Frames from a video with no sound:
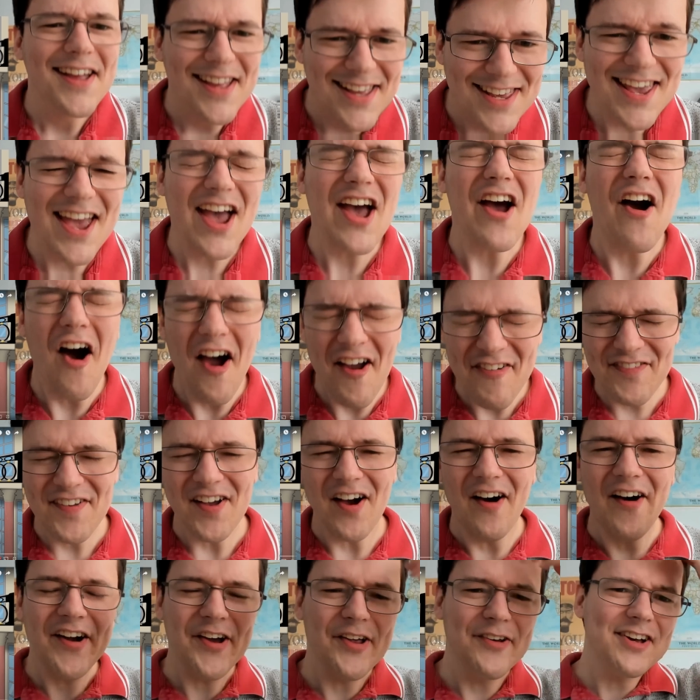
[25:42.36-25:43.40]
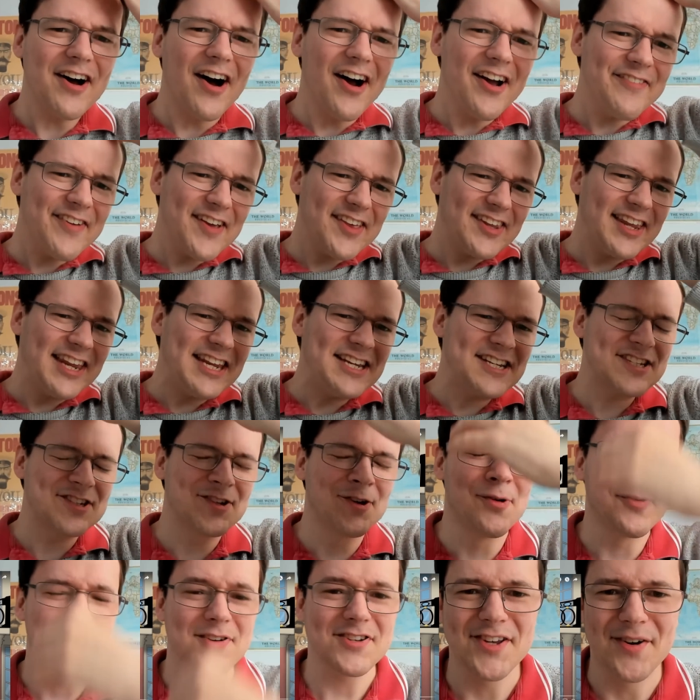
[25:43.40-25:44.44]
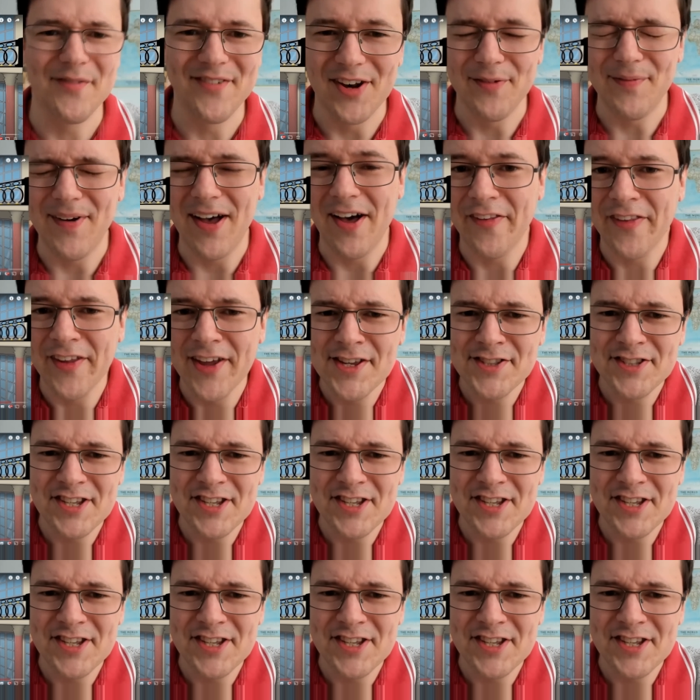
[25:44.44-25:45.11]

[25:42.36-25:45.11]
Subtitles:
Yeah, I think they need to talk to someone about this.